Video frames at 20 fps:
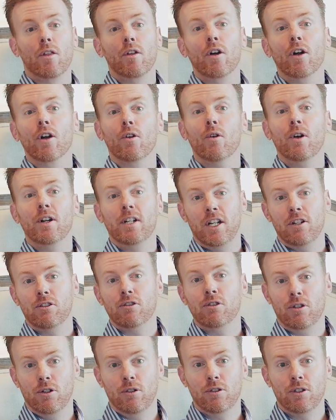they're going to
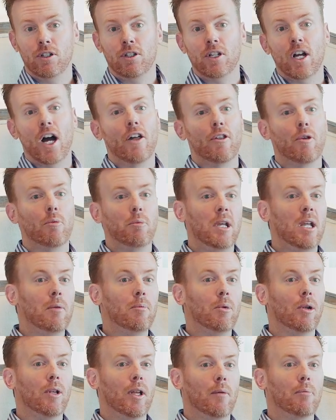introduce it to other
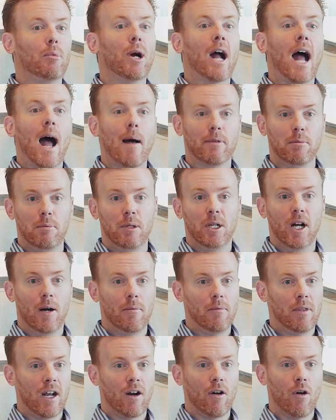people and perhaps
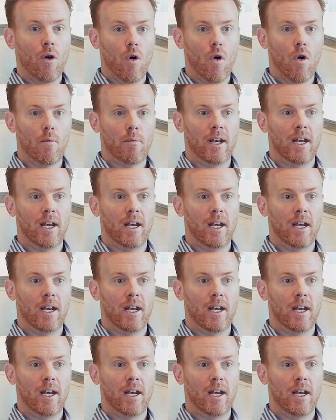become their home.